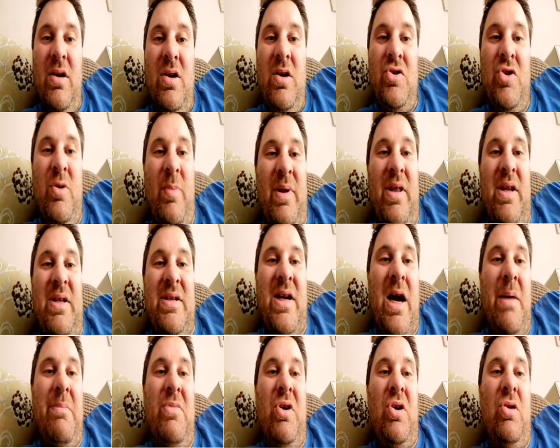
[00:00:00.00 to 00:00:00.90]
So by the
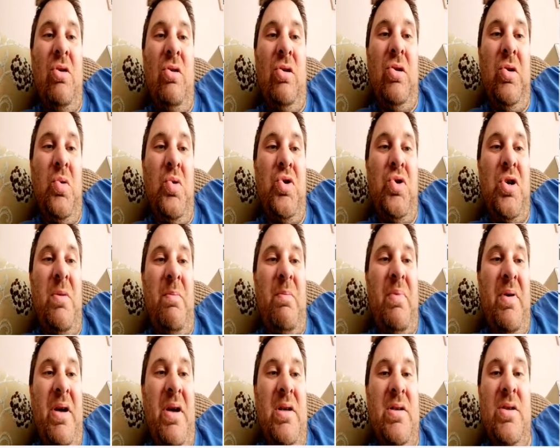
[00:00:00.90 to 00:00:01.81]
time the conclusion
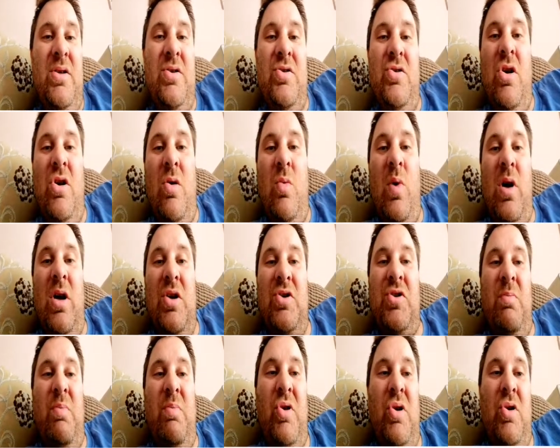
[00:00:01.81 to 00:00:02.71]
appears, it's not well
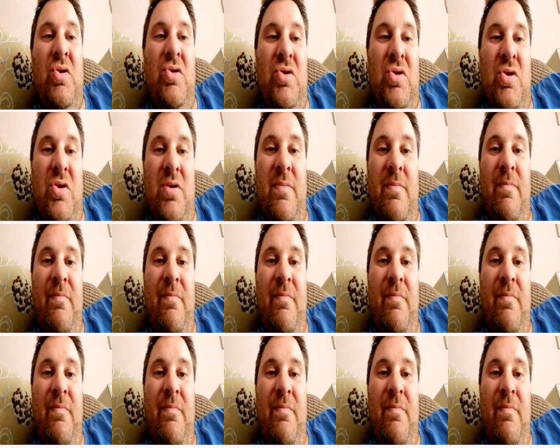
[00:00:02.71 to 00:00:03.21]
supported.